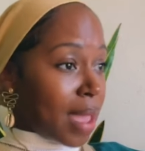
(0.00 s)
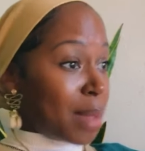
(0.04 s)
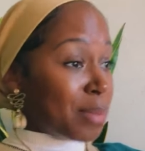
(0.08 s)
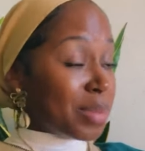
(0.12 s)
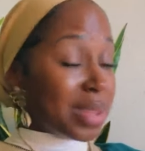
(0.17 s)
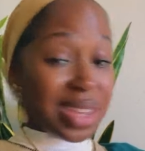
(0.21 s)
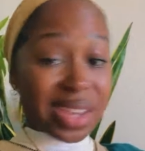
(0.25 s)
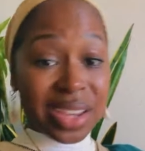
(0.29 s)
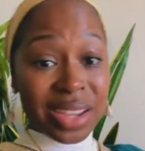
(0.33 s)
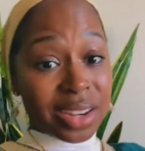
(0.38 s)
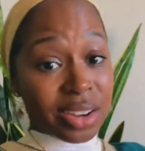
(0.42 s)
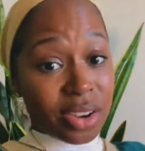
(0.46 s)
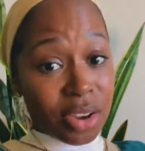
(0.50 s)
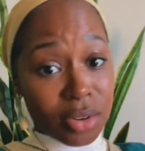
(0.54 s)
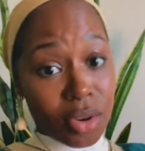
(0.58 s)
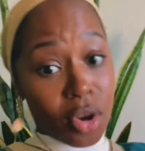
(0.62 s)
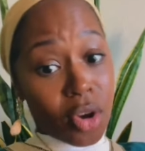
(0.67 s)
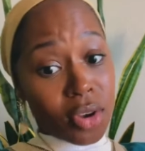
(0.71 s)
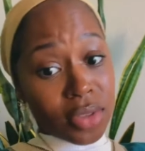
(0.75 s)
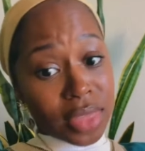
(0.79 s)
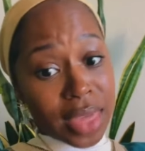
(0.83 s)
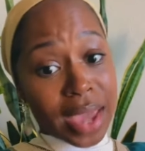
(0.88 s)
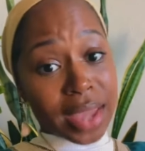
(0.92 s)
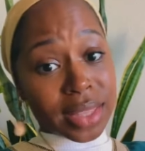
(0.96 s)
I'm good on
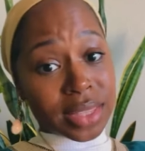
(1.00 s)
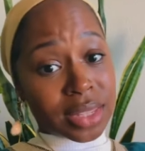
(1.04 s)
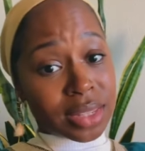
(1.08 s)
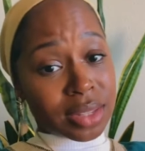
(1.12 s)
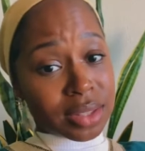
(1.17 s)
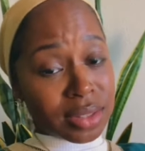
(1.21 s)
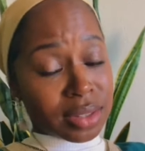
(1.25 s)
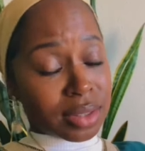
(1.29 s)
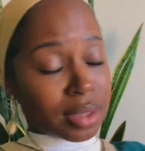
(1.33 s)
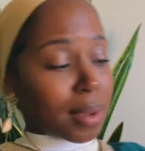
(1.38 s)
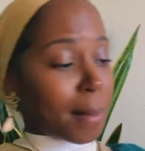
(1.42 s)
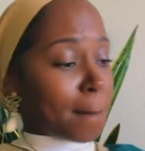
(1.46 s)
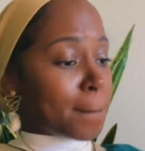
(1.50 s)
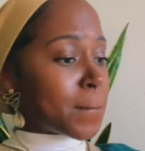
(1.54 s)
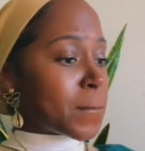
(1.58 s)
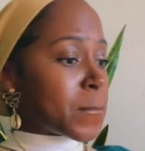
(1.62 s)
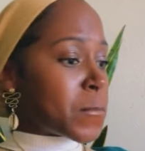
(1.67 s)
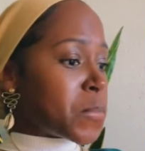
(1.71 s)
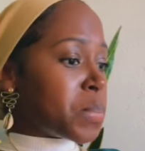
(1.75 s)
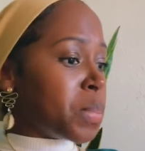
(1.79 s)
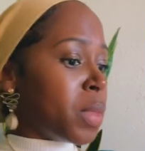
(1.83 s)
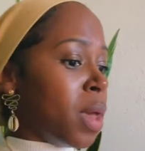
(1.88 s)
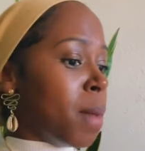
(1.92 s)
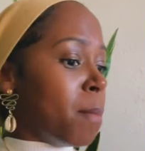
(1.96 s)
all that
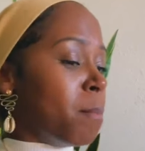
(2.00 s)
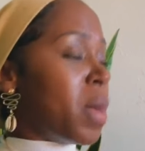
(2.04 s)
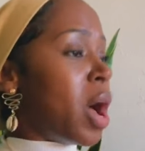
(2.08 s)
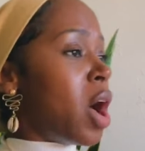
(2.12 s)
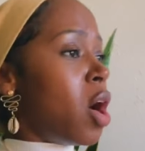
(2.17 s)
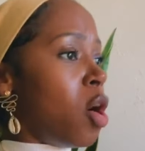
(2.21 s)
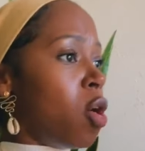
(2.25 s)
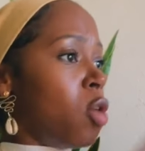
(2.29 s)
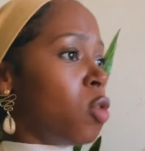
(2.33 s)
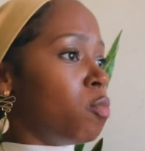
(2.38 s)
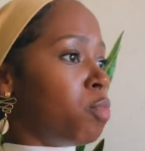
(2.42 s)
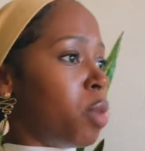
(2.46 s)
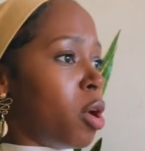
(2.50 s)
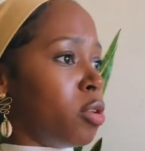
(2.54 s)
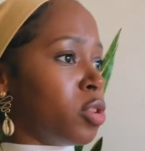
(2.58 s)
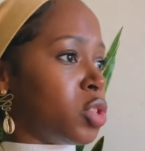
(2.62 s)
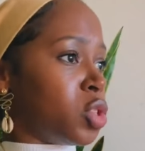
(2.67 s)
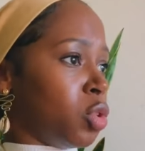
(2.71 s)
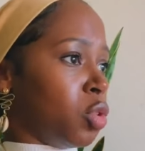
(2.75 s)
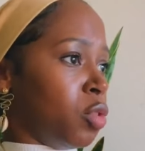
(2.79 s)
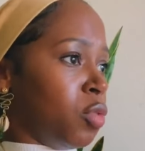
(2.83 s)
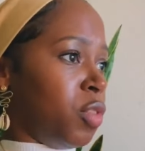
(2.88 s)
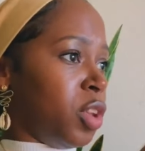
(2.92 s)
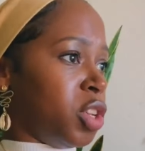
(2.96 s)
my own
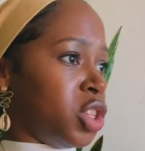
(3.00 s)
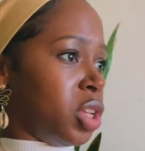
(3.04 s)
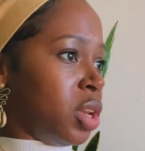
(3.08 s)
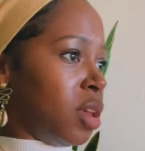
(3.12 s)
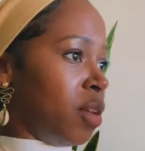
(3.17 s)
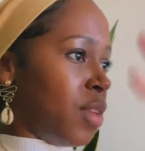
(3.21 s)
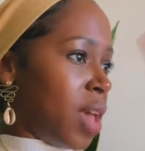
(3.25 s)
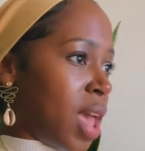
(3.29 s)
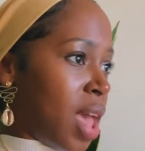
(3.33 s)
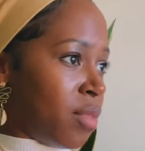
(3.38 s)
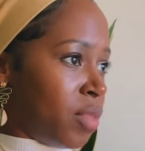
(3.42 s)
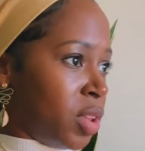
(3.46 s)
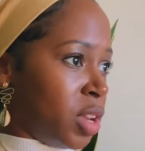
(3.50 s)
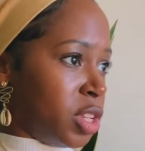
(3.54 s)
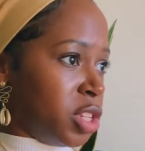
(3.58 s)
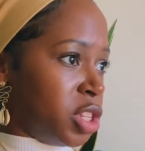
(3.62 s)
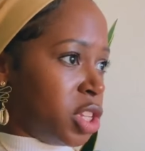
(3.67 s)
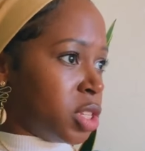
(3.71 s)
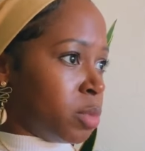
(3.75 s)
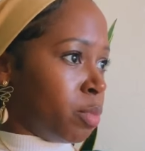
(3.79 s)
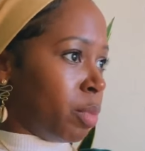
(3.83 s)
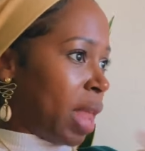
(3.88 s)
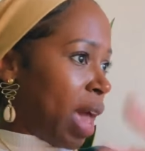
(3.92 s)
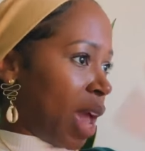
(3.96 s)
personal vision of heaven
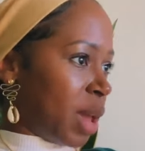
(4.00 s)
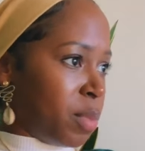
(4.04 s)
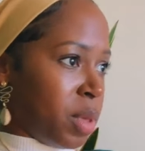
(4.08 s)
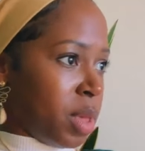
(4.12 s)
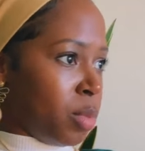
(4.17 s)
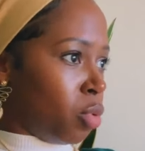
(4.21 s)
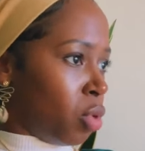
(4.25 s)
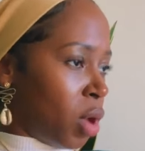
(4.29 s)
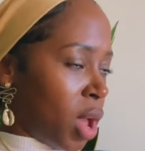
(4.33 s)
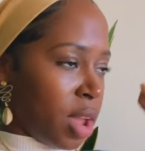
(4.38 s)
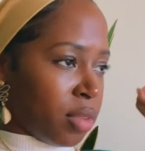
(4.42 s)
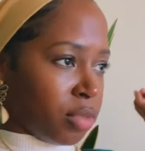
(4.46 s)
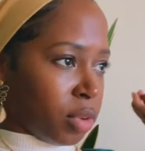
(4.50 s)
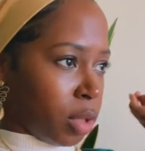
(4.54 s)
is just black people